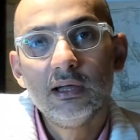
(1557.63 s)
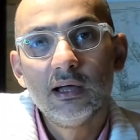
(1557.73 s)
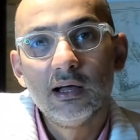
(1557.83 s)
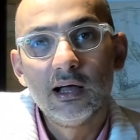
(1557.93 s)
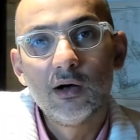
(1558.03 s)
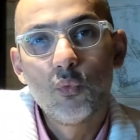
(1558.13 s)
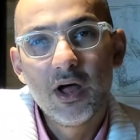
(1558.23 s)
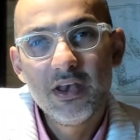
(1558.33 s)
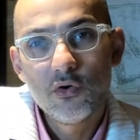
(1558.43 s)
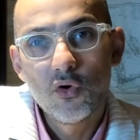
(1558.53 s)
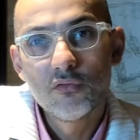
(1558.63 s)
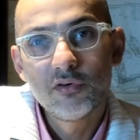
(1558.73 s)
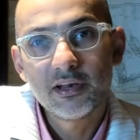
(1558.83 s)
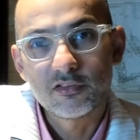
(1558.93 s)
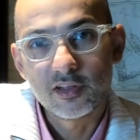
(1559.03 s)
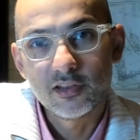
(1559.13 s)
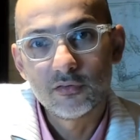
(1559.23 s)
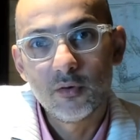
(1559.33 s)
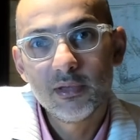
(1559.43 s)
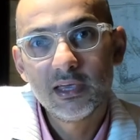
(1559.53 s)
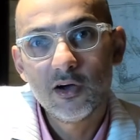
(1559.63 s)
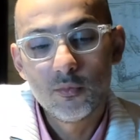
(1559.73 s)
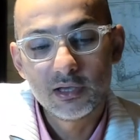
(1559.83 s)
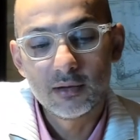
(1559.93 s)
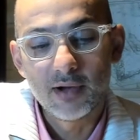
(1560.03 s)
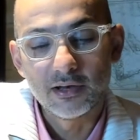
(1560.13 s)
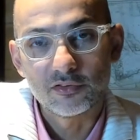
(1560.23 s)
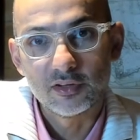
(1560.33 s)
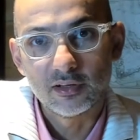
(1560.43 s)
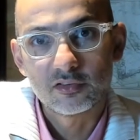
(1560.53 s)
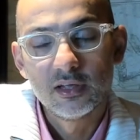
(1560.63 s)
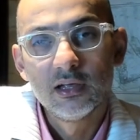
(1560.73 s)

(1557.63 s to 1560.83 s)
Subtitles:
1 over, instead of omega minus x.